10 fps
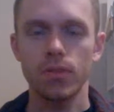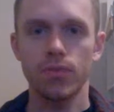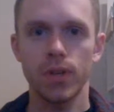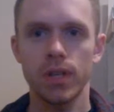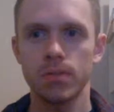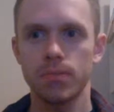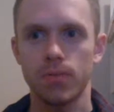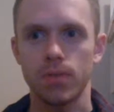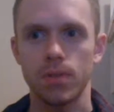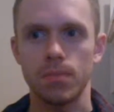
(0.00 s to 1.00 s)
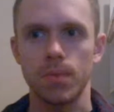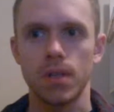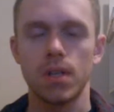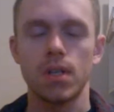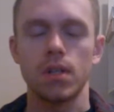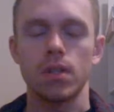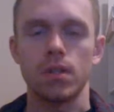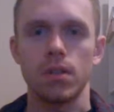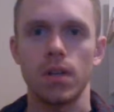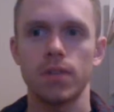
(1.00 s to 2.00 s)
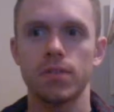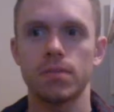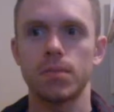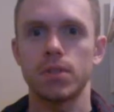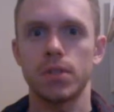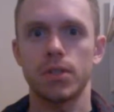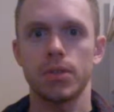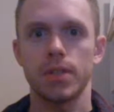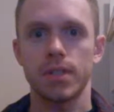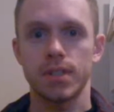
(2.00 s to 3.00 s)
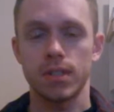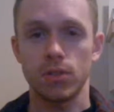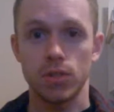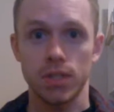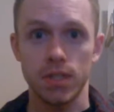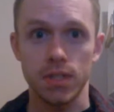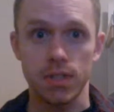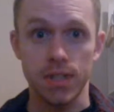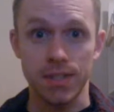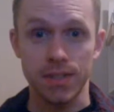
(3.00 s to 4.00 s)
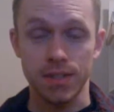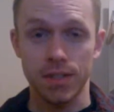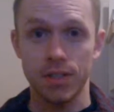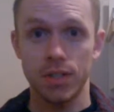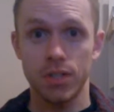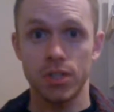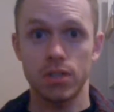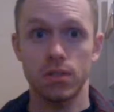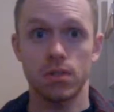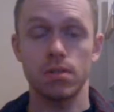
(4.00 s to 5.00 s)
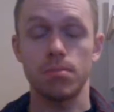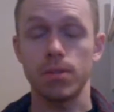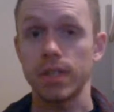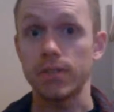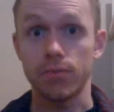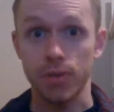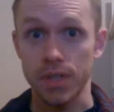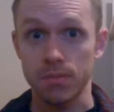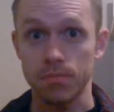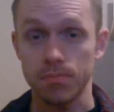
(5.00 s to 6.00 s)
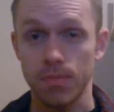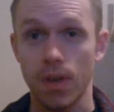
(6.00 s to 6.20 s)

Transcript: Freedom from life's mysterious illnesses and conditions. Complete freedom.